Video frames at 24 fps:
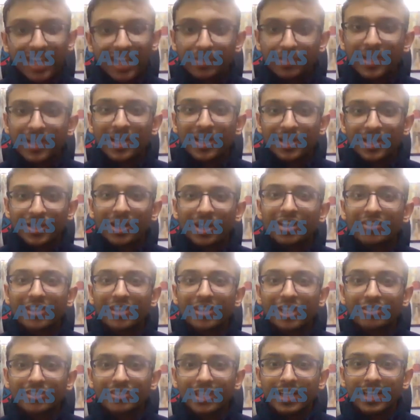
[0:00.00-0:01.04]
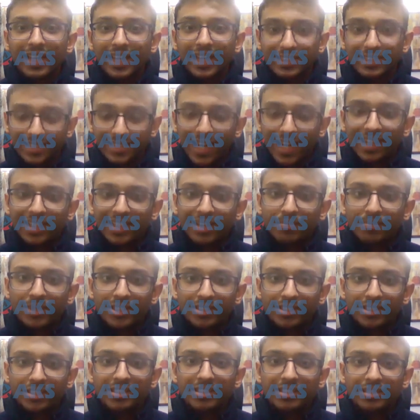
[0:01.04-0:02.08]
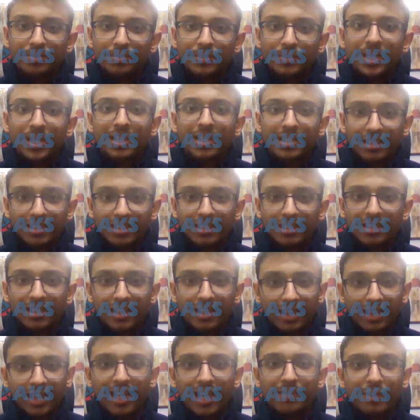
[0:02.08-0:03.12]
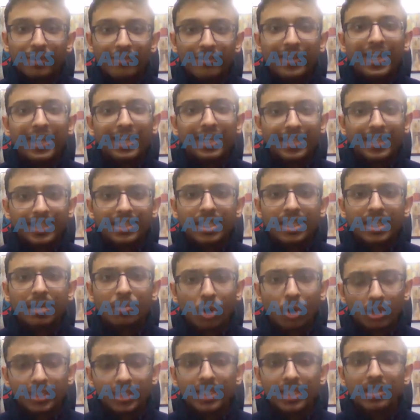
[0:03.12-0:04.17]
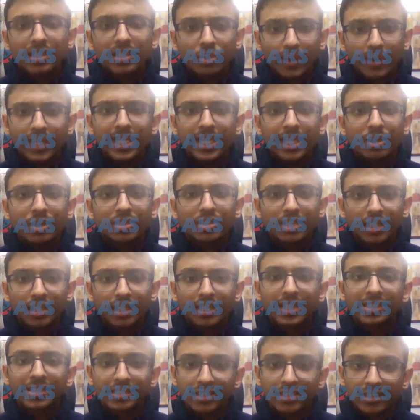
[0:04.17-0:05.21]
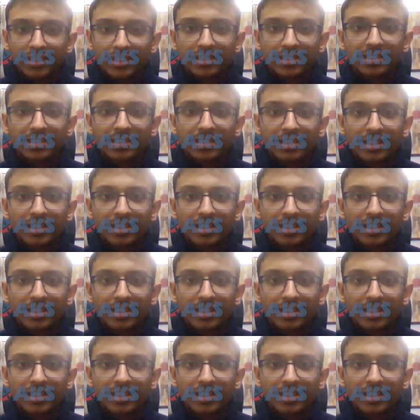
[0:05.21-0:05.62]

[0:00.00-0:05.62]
Sir, I'm not aware of the exact number, sir, but I'm aware it is more than 20 or 30, sir.